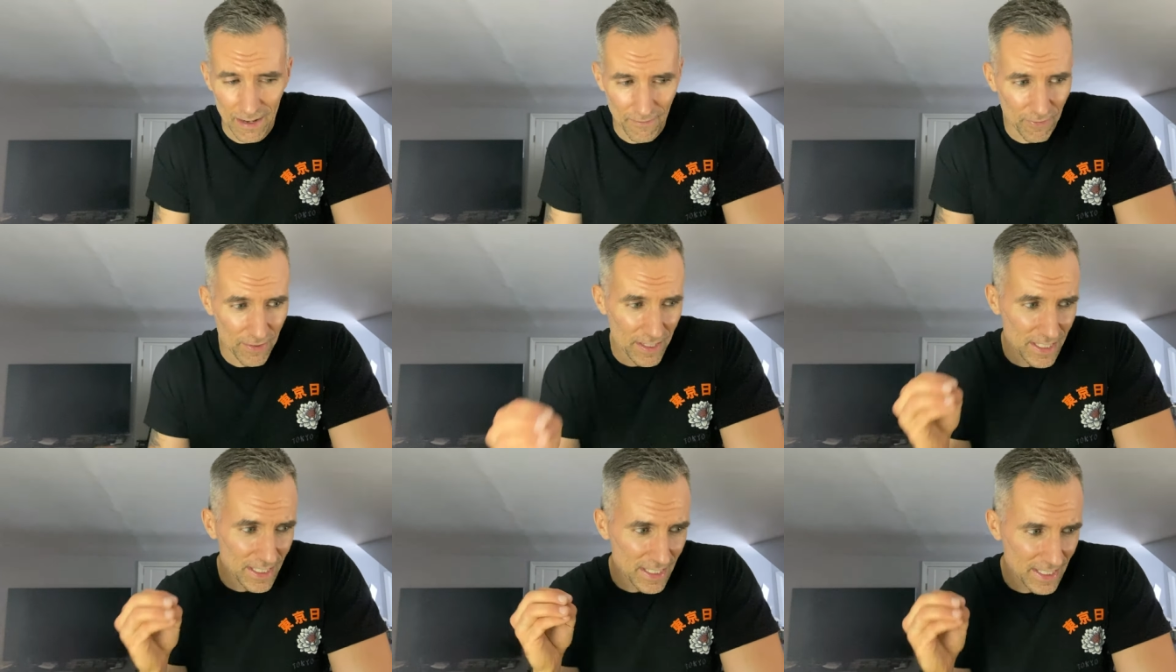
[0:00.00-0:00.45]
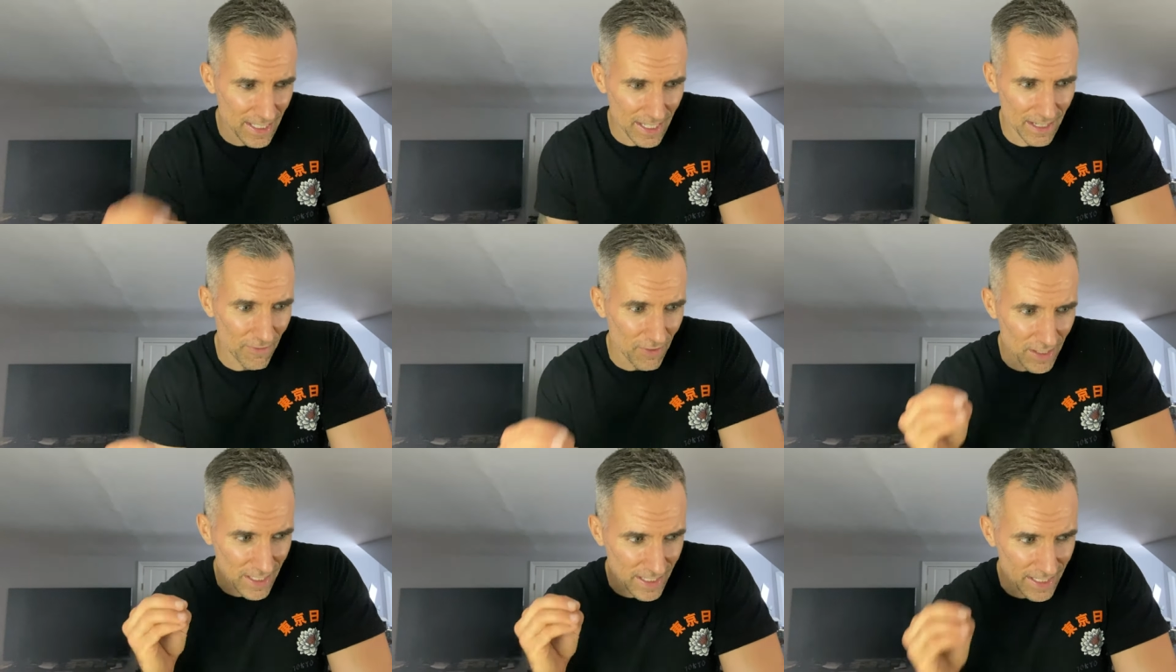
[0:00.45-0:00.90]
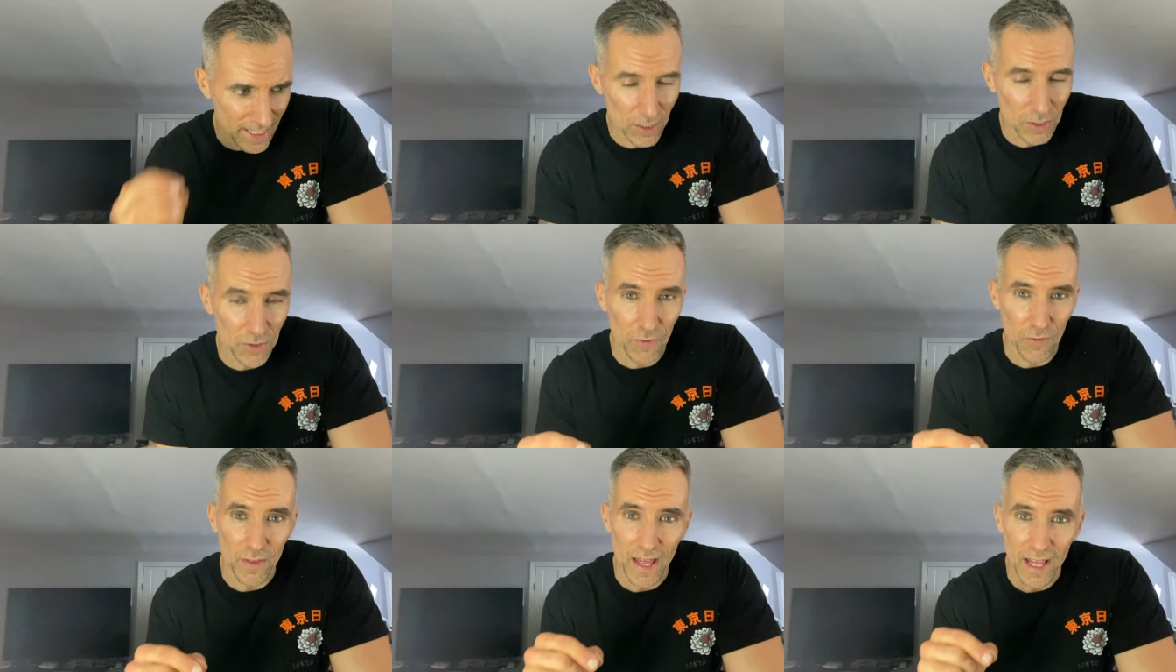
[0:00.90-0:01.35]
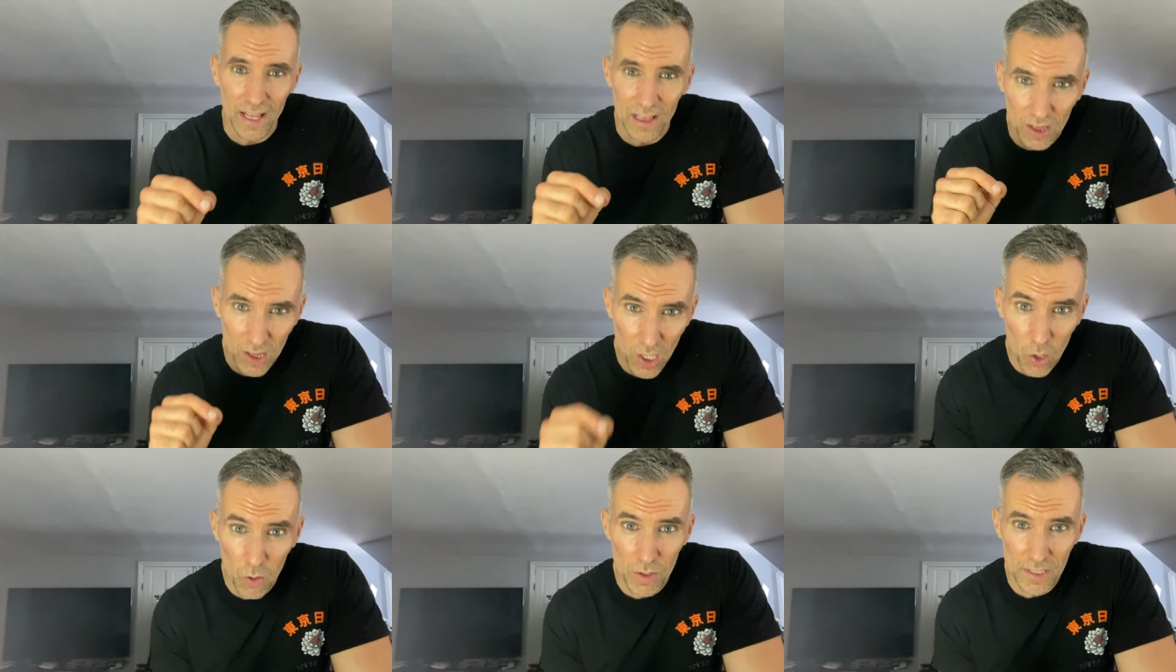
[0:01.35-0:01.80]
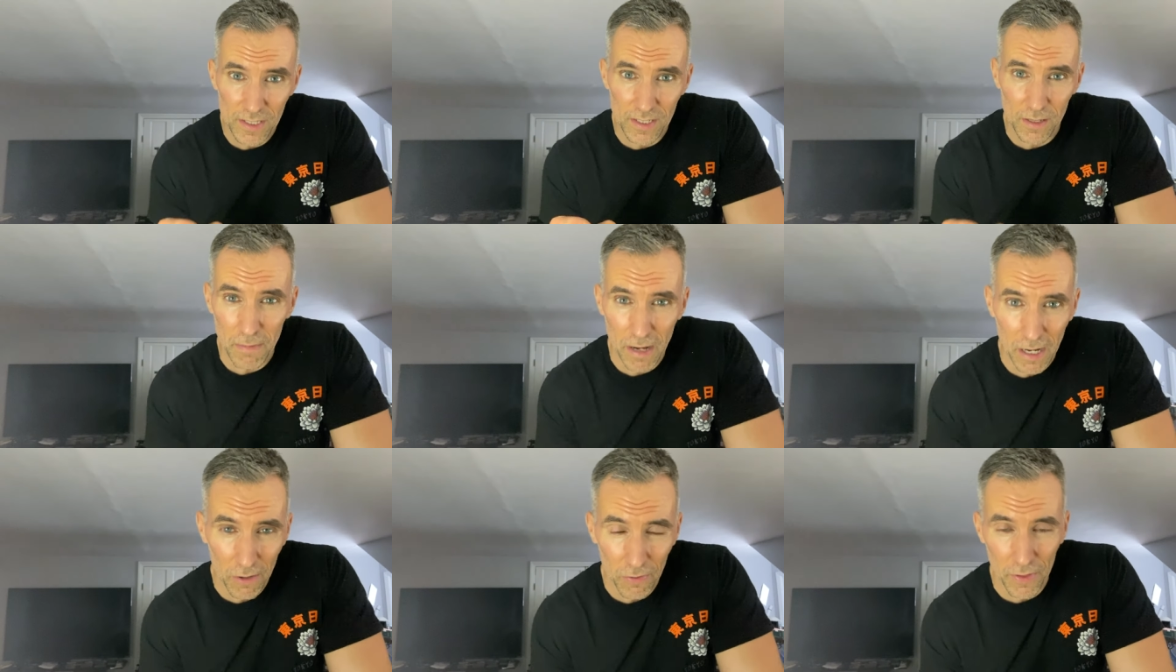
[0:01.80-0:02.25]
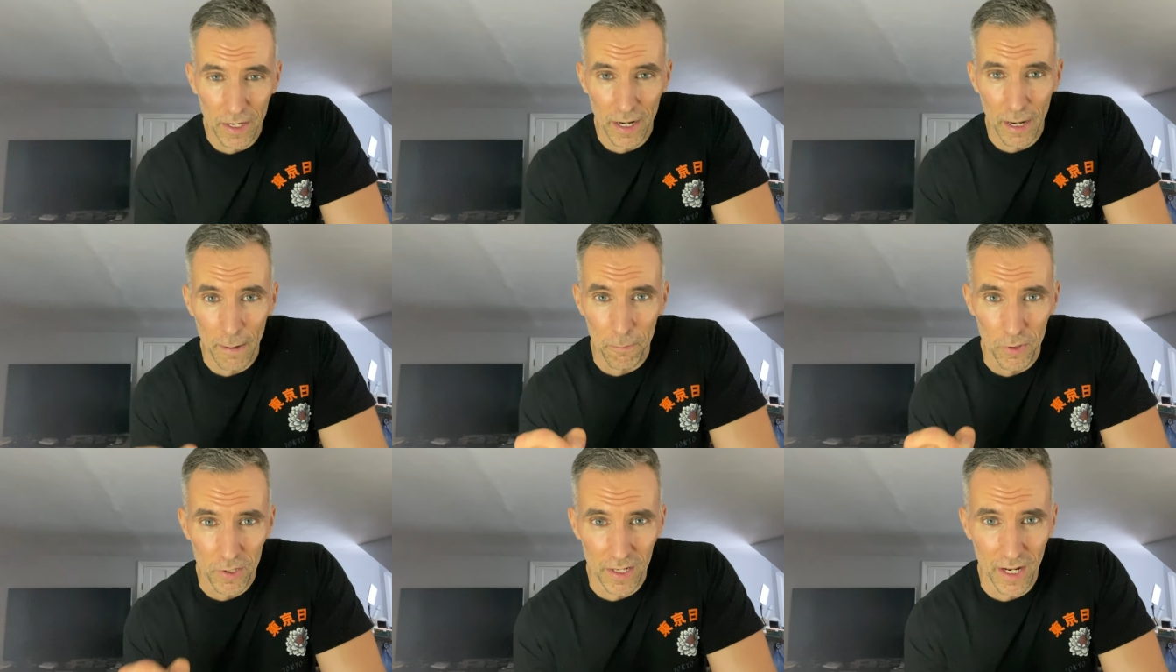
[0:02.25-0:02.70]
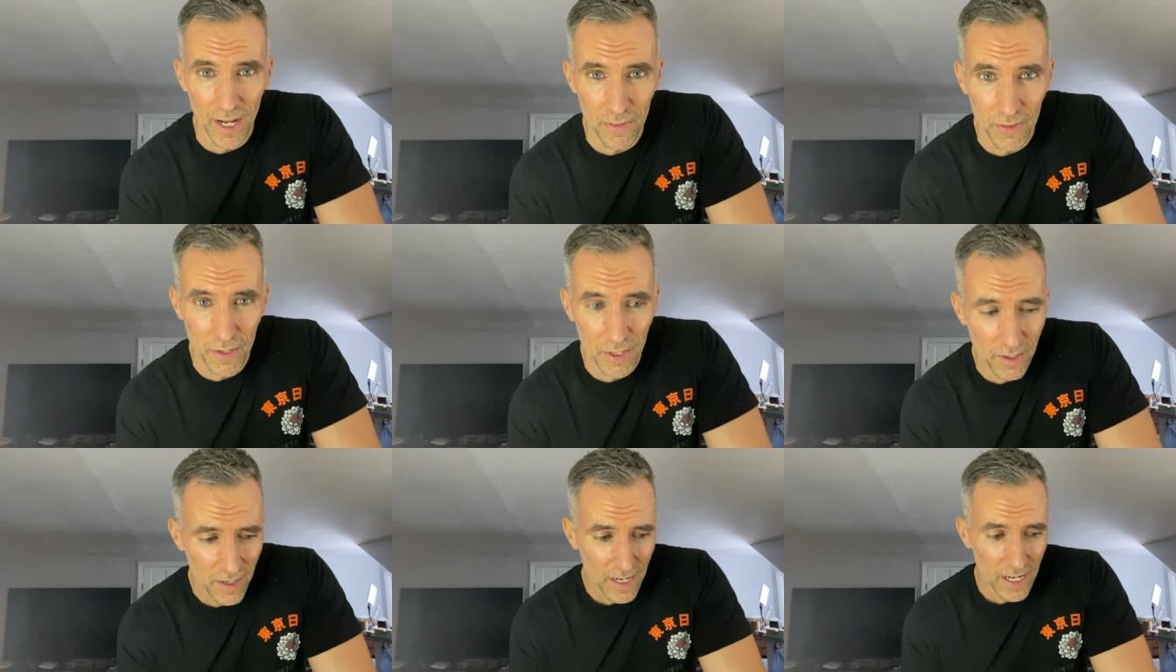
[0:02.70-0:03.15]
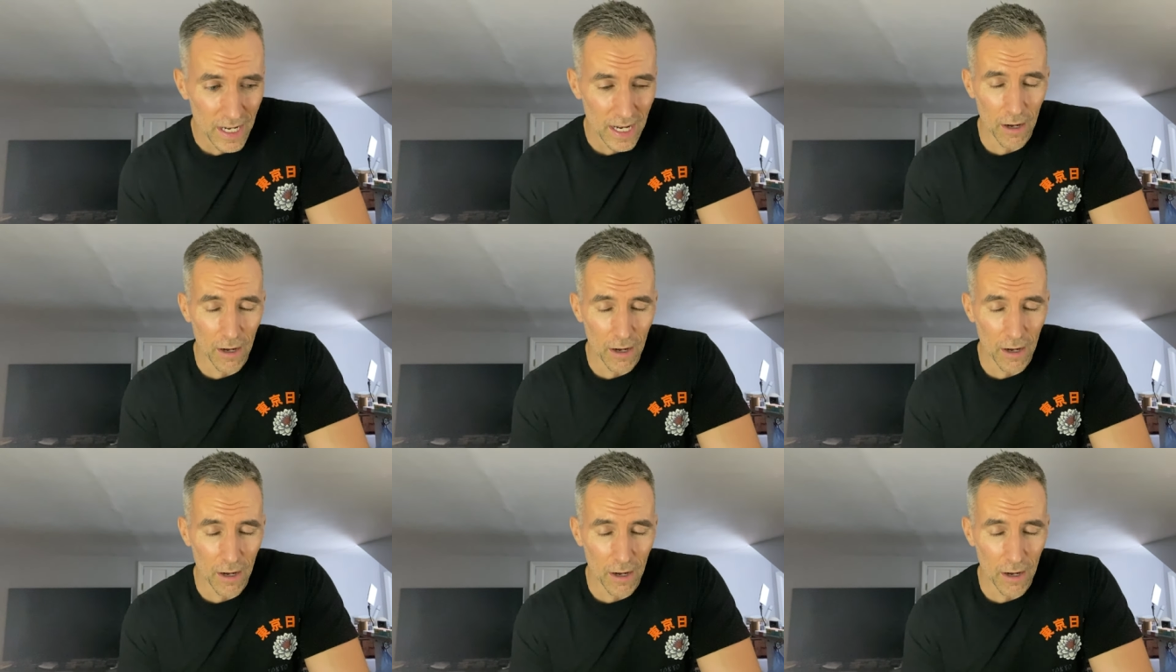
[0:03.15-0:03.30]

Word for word: If, it's, if it sells for that lowest amount that I put on there,